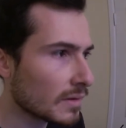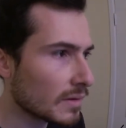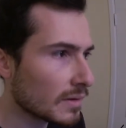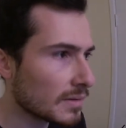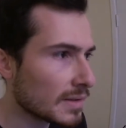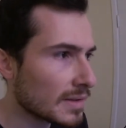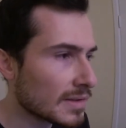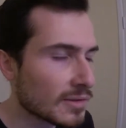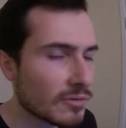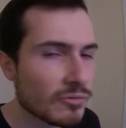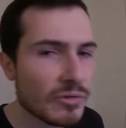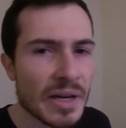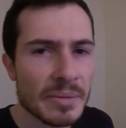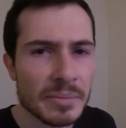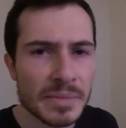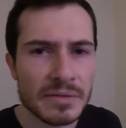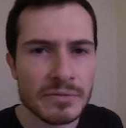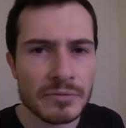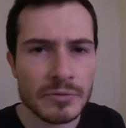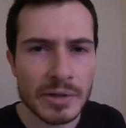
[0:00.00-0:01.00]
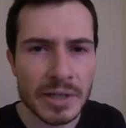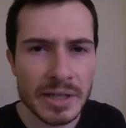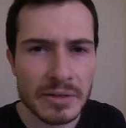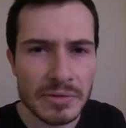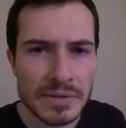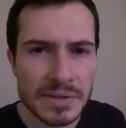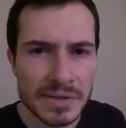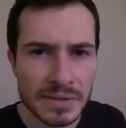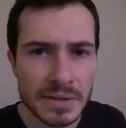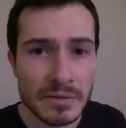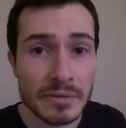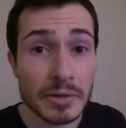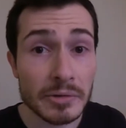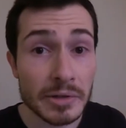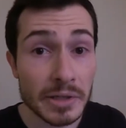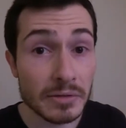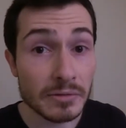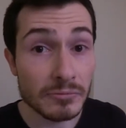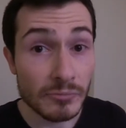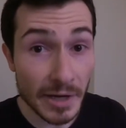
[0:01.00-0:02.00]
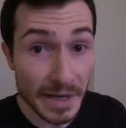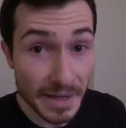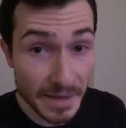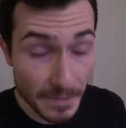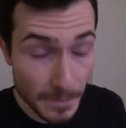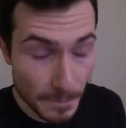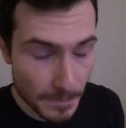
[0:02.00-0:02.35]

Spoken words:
describe the fragrance in a very good way,